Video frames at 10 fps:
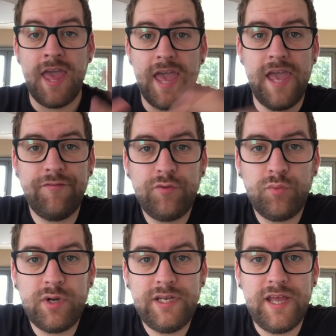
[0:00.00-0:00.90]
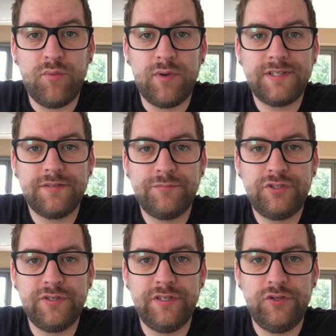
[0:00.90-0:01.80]
Hey everyone, and welcome
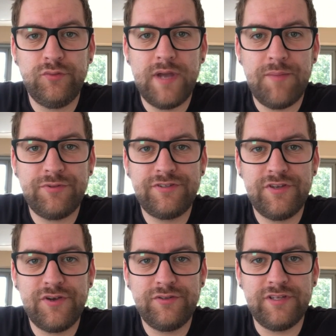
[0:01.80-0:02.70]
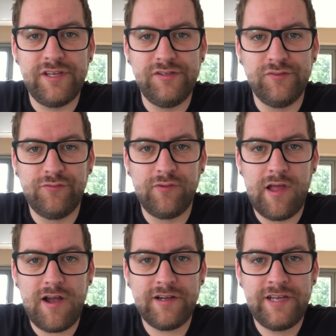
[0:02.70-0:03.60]
to a new episode, a new
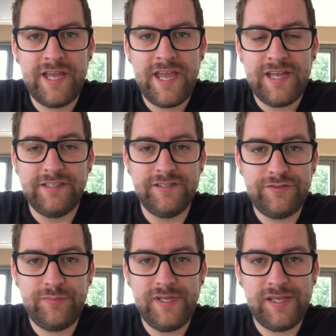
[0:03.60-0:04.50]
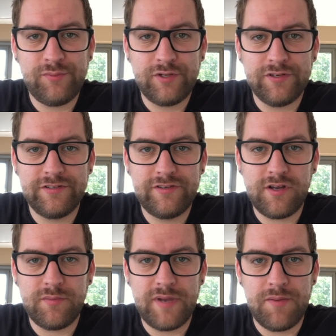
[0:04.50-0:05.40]
vlog. This week we're going to
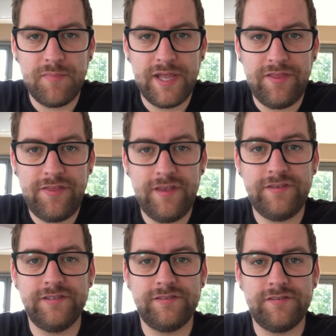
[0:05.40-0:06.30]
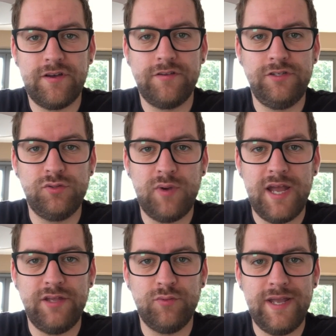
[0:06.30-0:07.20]
talk about my thesis on
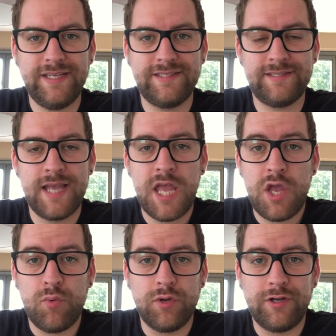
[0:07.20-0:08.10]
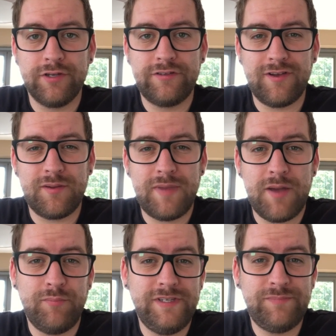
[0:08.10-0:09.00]
UI UX. We're going to talk
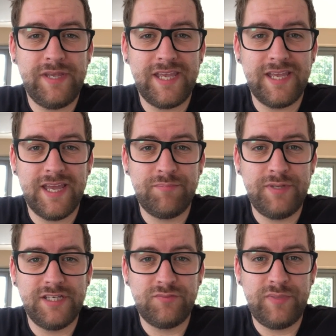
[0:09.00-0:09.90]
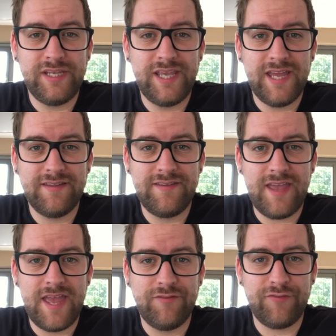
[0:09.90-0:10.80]
about me speaking at PHP Ghent
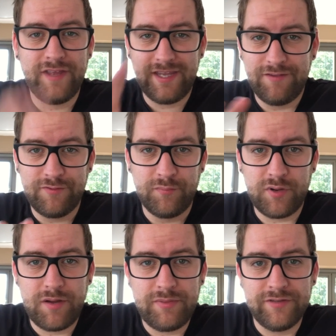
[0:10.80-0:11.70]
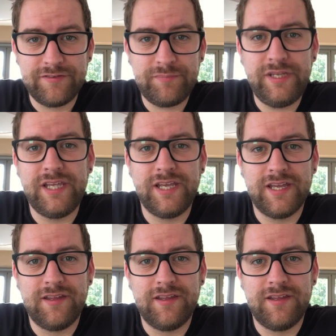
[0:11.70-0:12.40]
and Frederik van Brabant speaking